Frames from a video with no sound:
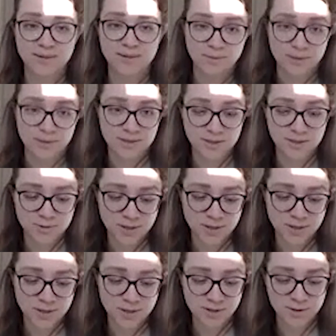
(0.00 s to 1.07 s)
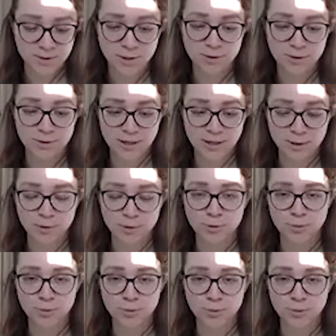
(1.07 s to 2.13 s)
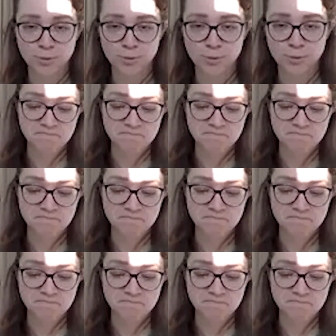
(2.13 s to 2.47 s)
And once it's ready, you go ahead to predict.